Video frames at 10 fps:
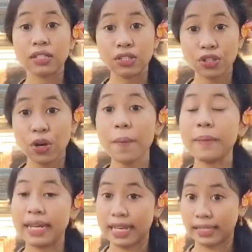Juru
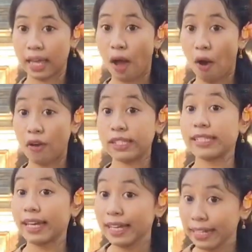Bendesa also
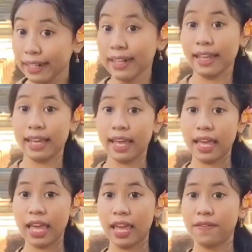agreed
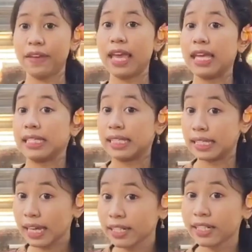if his
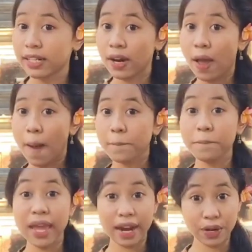daughter
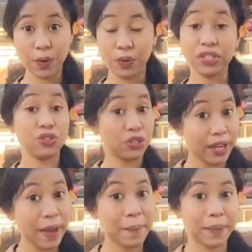married with
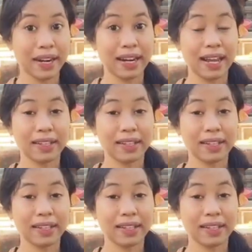Jayaprana.